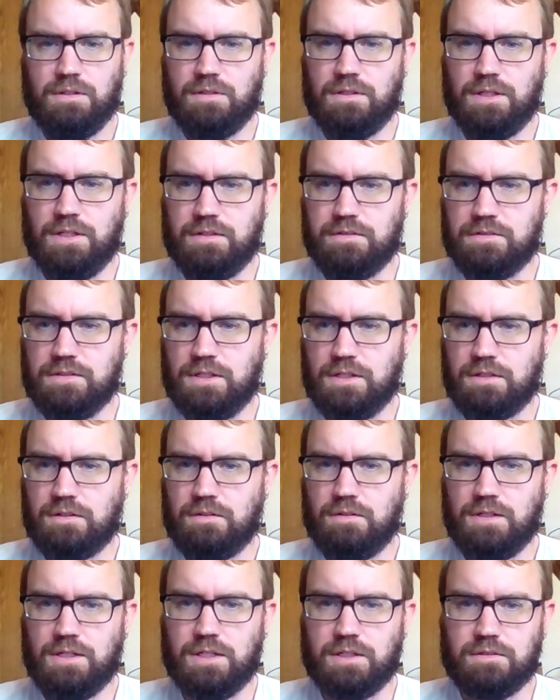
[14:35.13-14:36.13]
That is not
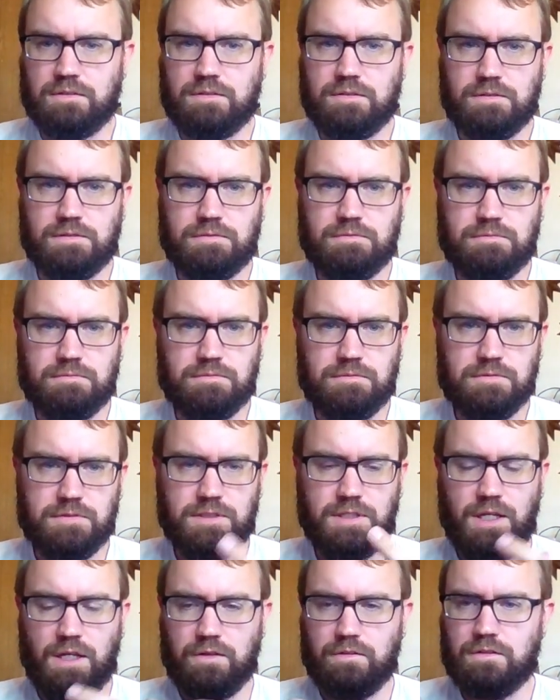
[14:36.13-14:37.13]
correct. You
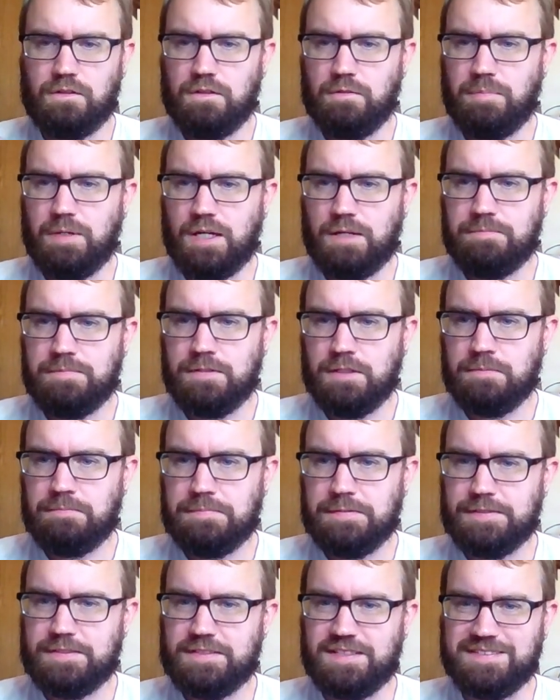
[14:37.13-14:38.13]
can't see the pop-up.
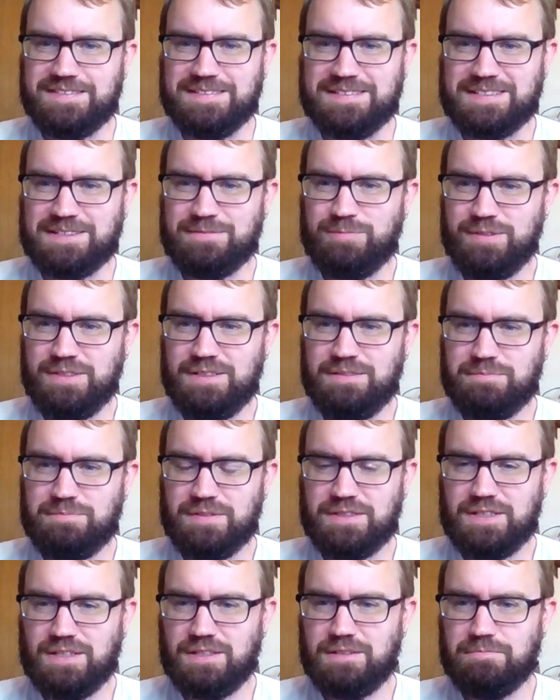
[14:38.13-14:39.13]
It says it's complete,
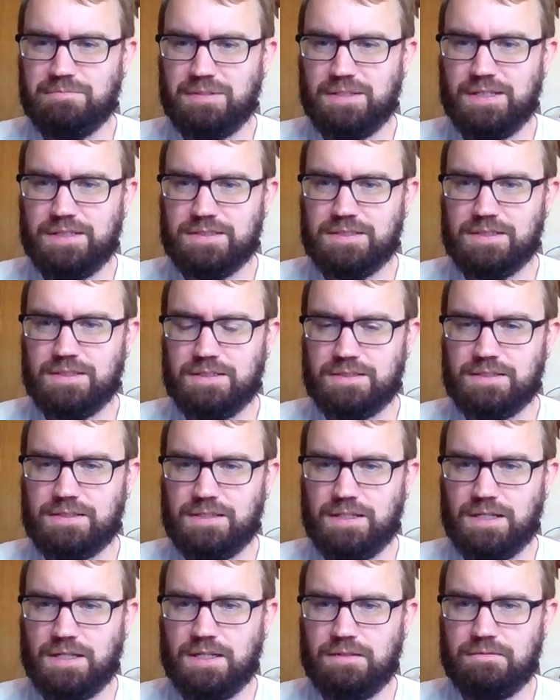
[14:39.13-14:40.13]
but that implies that it's
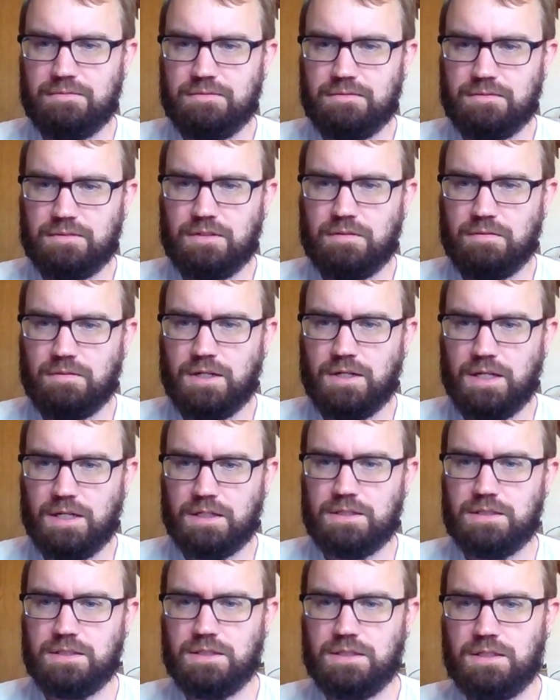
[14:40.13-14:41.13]
not
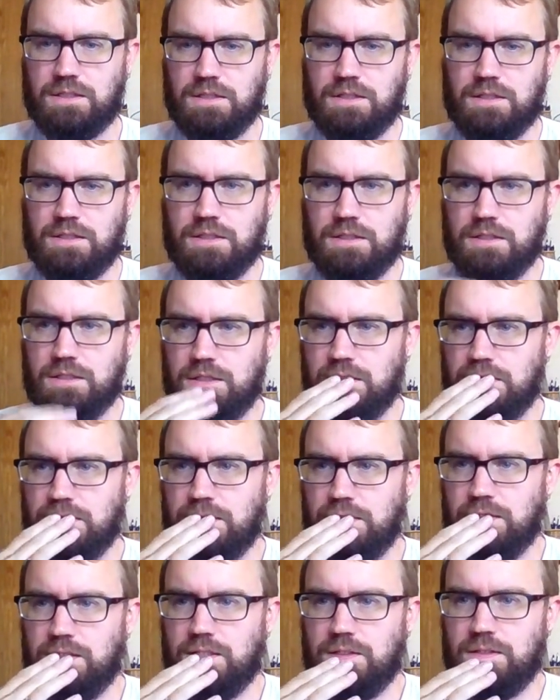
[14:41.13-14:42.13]
correct.
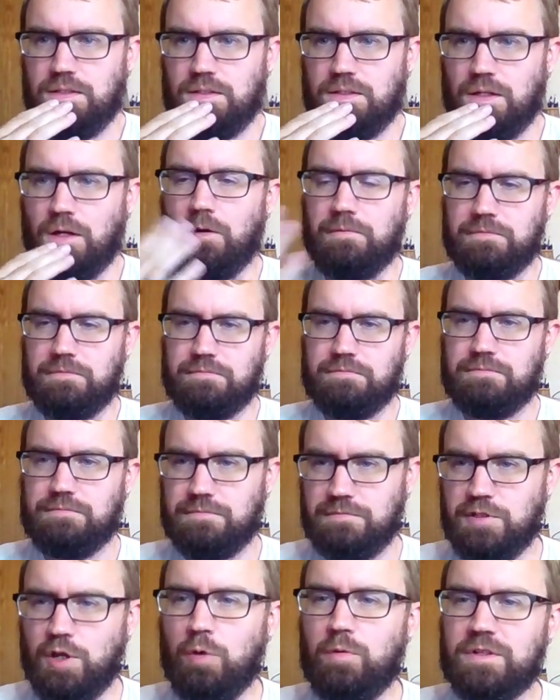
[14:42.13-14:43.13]
Oh,
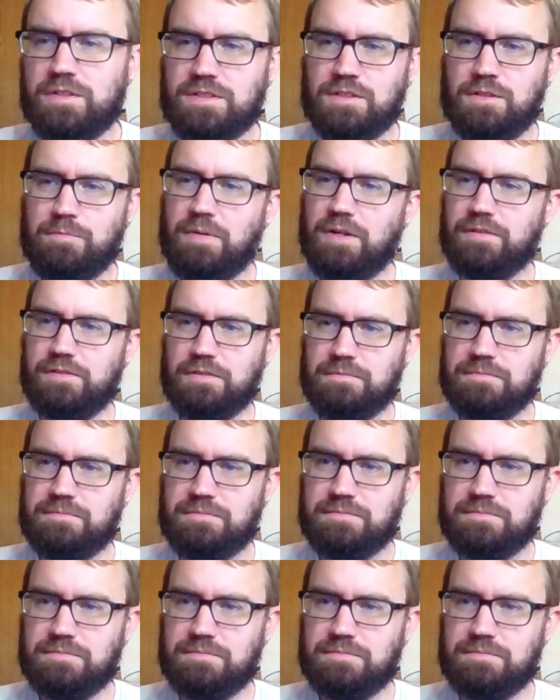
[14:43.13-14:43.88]
note is in the puzzle.